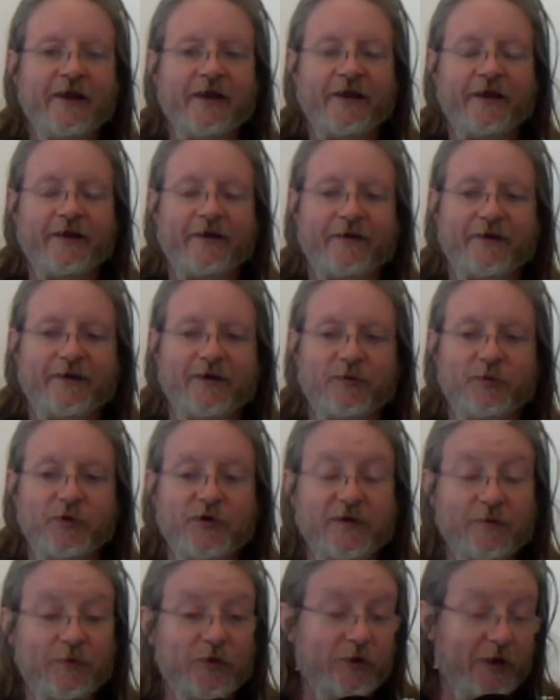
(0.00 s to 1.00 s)

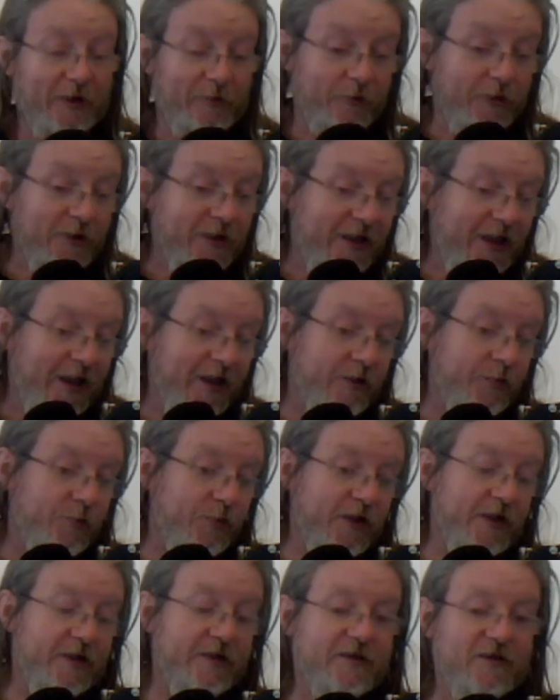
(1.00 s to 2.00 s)
But I really had a
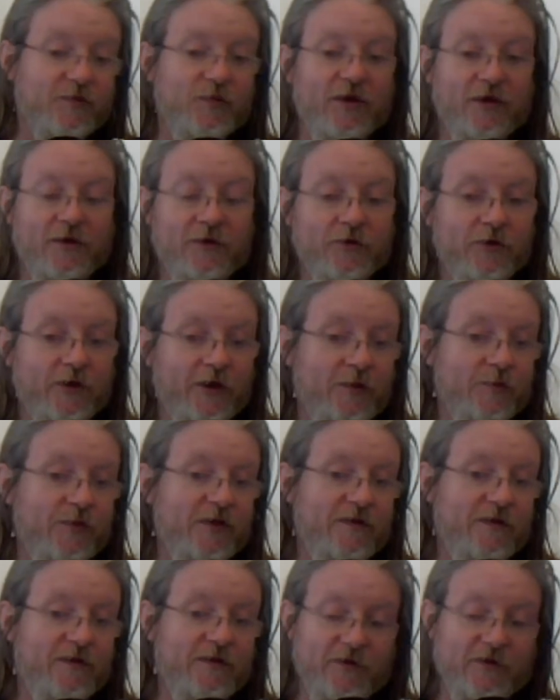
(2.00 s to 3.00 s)
blast being trained
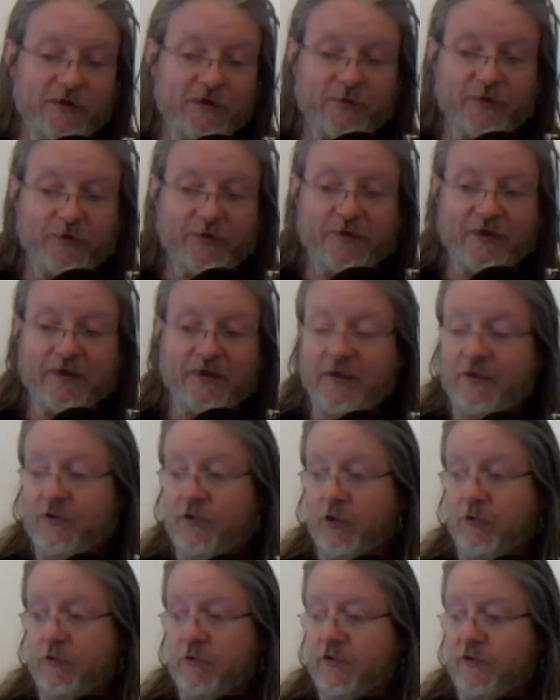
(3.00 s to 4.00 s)
by this gentleman, and he
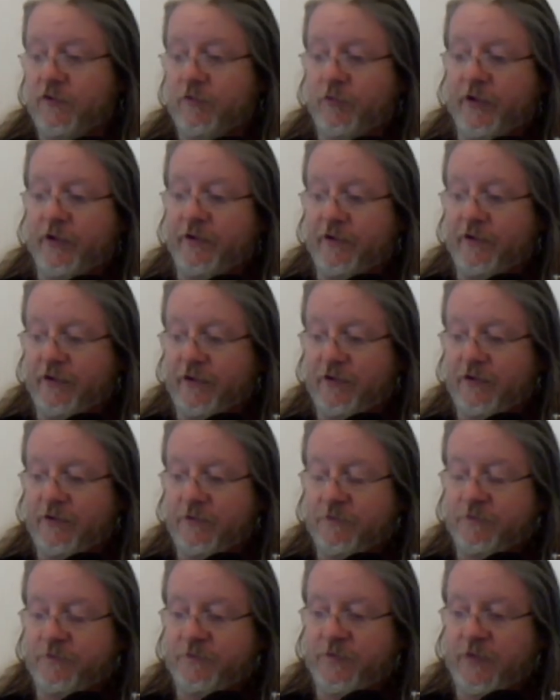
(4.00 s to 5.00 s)
told us one day,
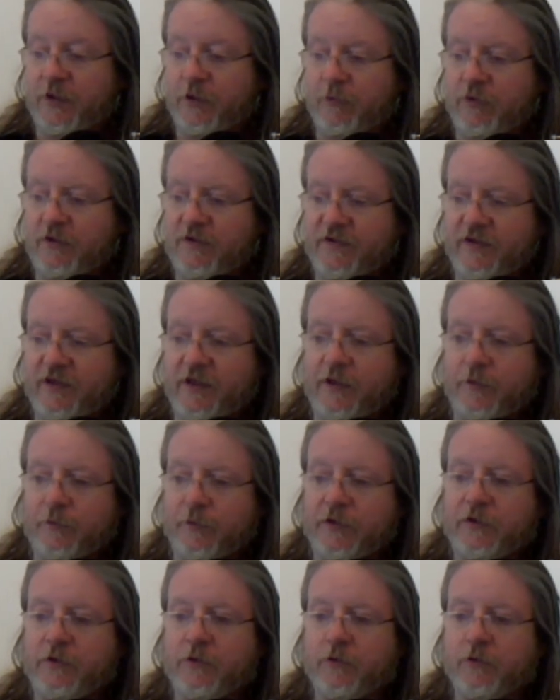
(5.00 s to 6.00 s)
you will see
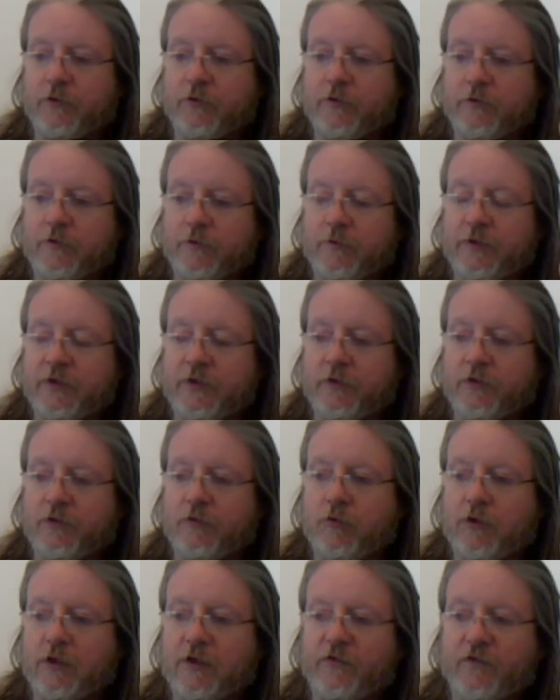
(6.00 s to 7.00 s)
when you're
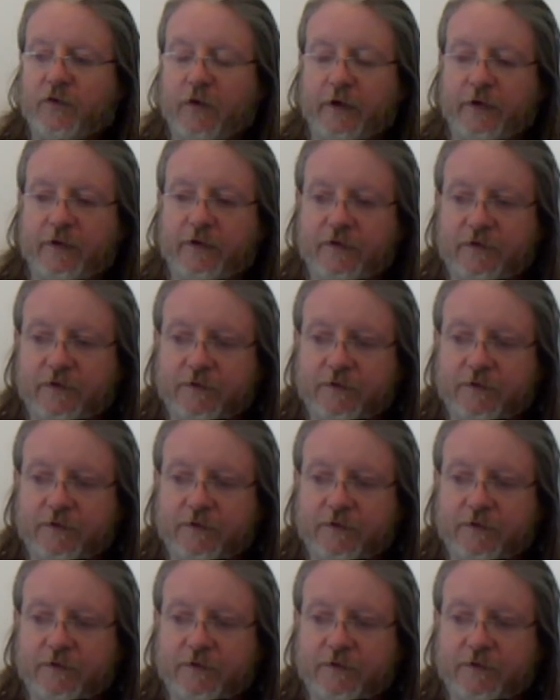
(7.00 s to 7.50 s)
qualified